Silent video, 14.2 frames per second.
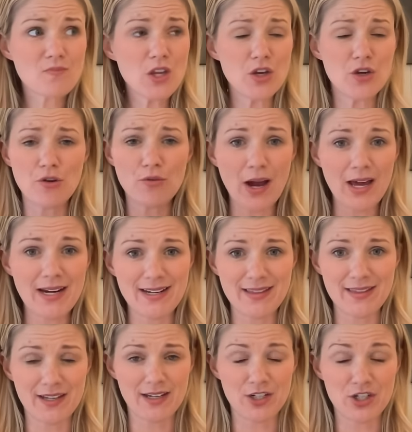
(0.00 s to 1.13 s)
you can write it in
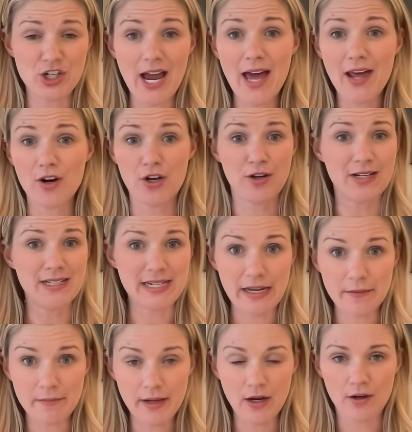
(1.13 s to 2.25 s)
the chat, or you can D
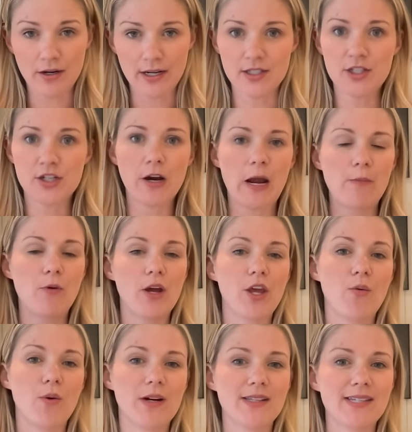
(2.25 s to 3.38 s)
M me on Instagram what you
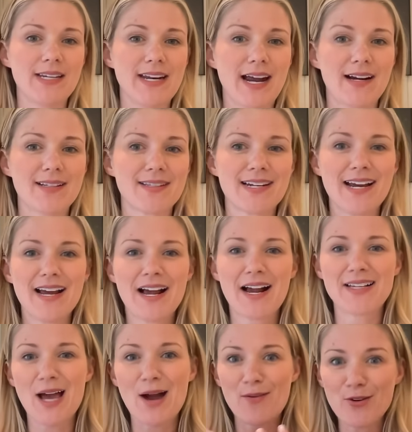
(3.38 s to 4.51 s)
want to see next,
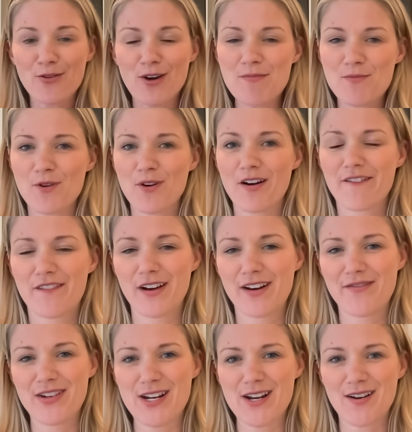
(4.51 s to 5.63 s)
because I want to create more fun
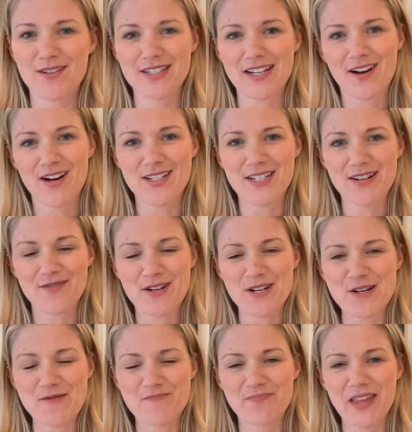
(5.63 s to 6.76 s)
videos and content for
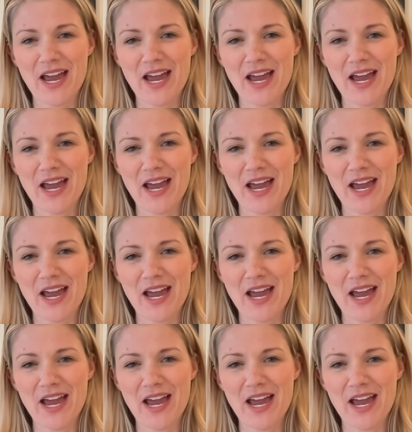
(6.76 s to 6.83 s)
you.